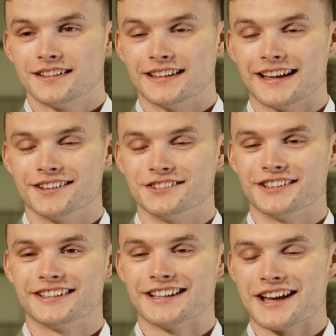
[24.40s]
Yeah,
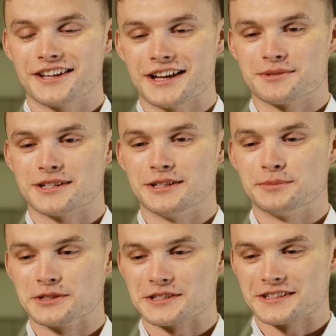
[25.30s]
unreal. Yeah, absolutely
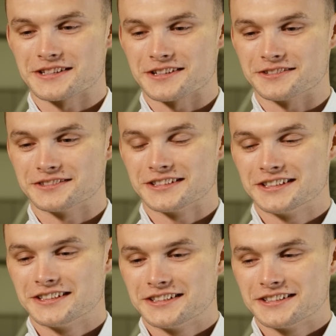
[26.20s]
buzzing. So
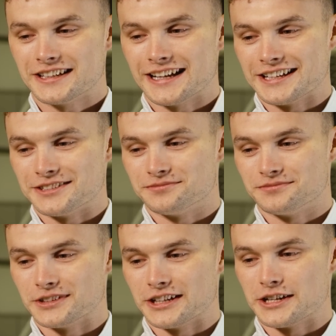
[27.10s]
um,
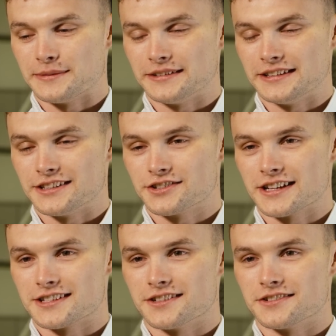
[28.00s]
when I heard about the
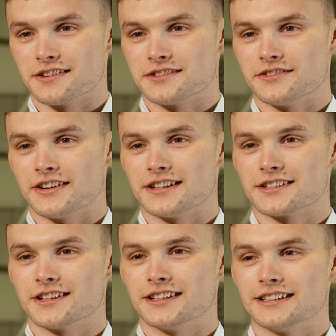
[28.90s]
interest, I was obviously very
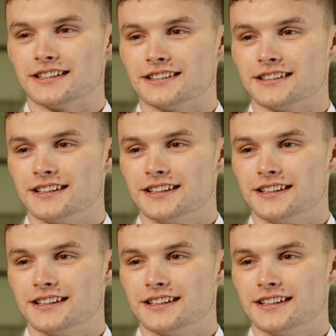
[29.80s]
excited and